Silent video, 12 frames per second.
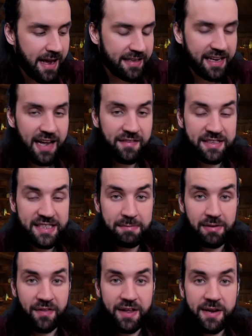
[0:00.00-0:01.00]
And again, the
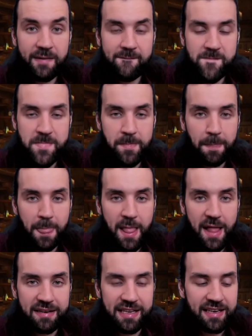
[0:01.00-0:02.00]
simple thing,
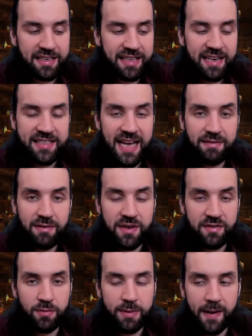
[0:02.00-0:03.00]
it connects
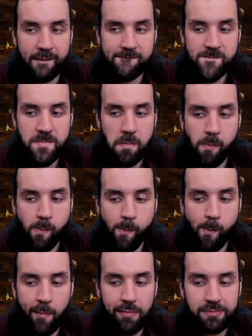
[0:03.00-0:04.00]
everything for me.
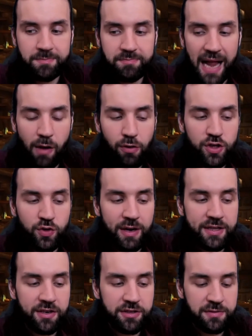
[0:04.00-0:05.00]
I always
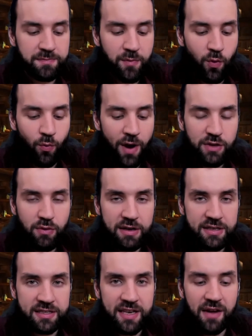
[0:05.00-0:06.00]
wondered, why do I
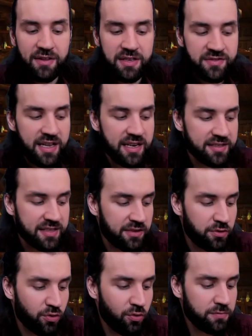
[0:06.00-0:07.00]
desire these things?
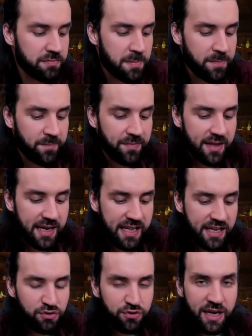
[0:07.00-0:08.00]
And you know, in
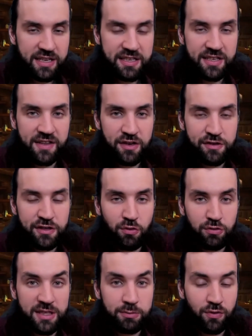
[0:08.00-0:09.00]
Christianity there is this
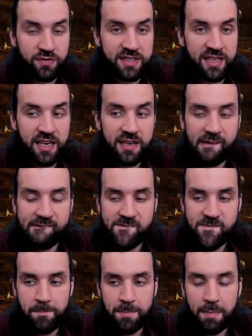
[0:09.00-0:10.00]
concept of sin.
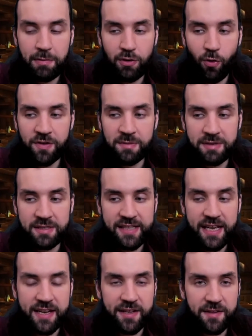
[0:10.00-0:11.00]
People often
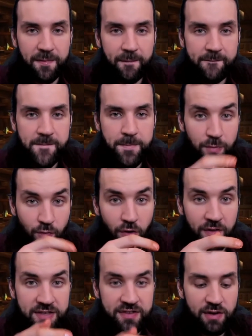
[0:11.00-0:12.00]
mistake it for
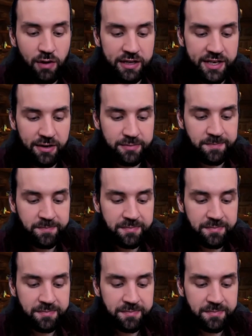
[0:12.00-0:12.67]
this thing right here.